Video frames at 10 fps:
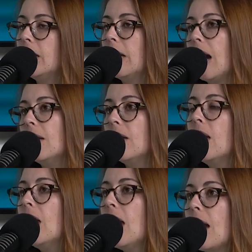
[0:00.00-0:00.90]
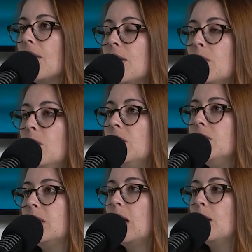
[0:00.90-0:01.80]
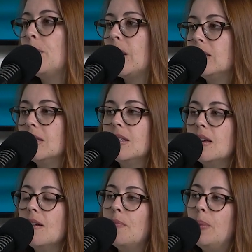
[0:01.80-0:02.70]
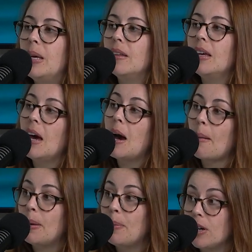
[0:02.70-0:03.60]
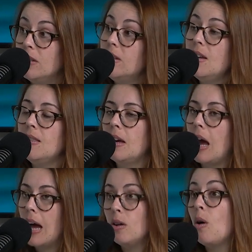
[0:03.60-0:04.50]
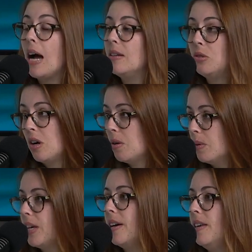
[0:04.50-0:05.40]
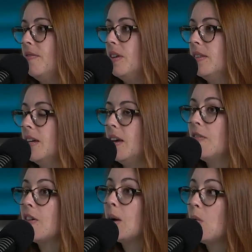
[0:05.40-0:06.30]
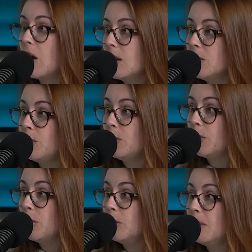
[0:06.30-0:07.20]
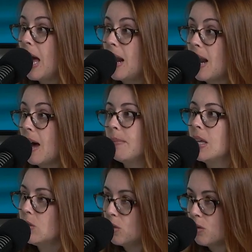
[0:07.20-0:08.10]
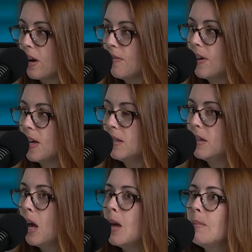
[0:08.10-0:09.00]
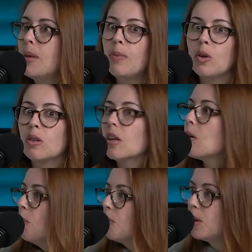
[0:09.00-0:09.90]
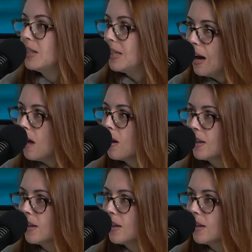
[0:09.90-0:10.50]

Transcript: Like yeah. I, I think when you set a precedent of being like a happy person, like I know I struggle with that. Even like if I walk into a room and I'm like straight face, people are like, what's that?